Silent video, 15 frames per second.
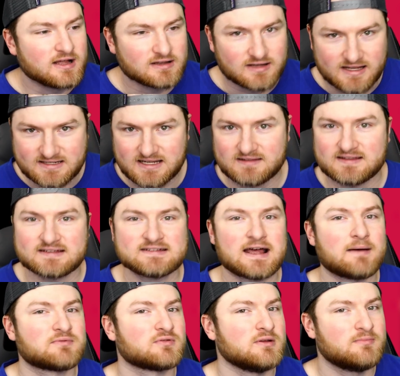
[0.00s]
let's get this
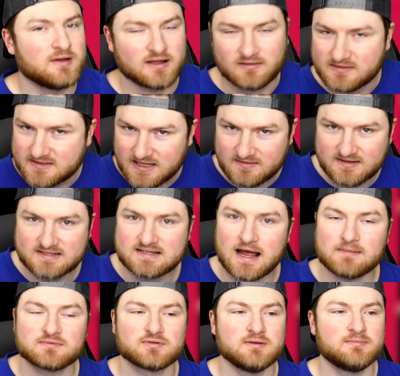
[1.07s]
top three pick, let's get this
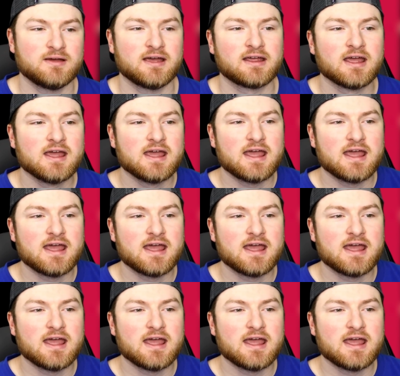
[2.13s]
top three pick,